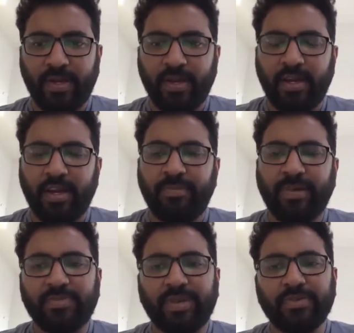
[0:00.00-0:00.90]
The best
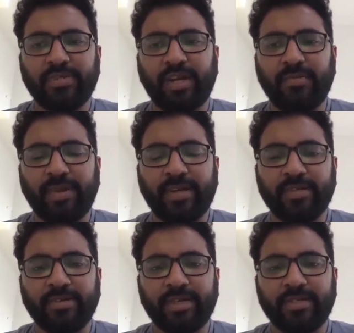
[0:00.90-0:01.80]
way to start
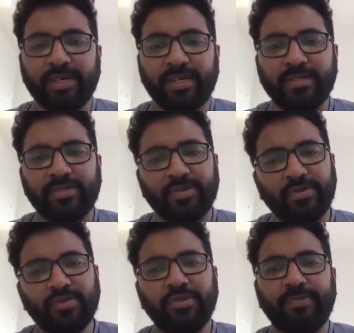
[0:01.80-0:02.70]
practice on essay is to
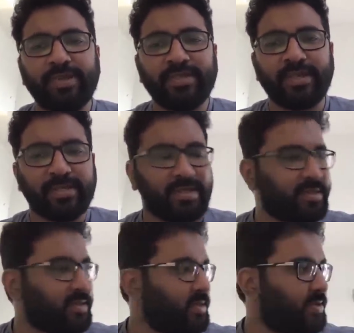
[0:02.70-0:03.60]
use U P S C
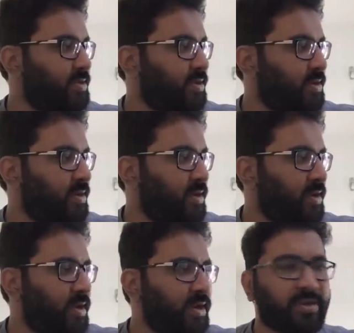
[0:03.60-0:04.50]
essays,
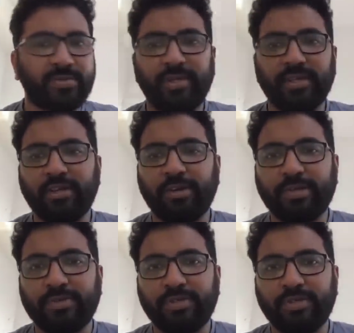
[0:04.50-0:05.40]
because these are
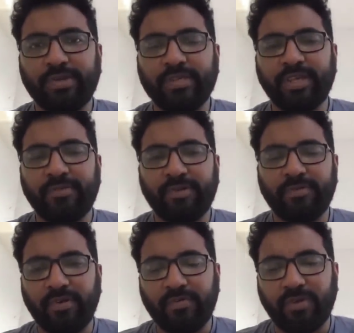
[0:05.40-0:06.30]
topics which U P S C have
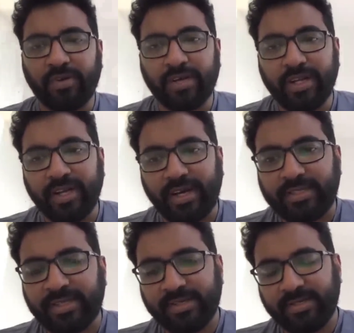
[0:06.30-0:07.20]
already
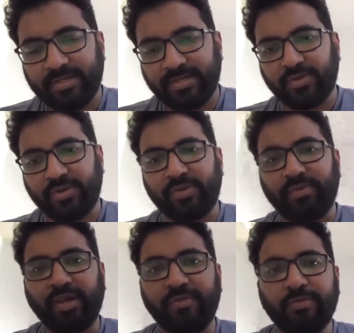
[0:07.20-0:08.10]
asked, so it
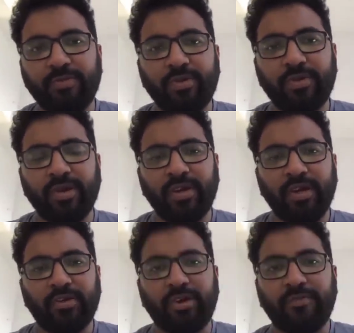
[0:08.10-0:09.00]
will give you more
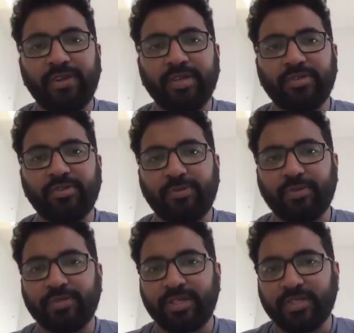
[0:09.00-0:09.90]
confidence to
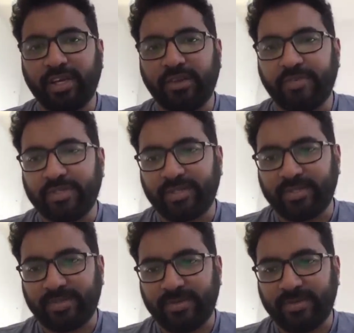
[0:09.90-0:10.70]
approach such kind of essays.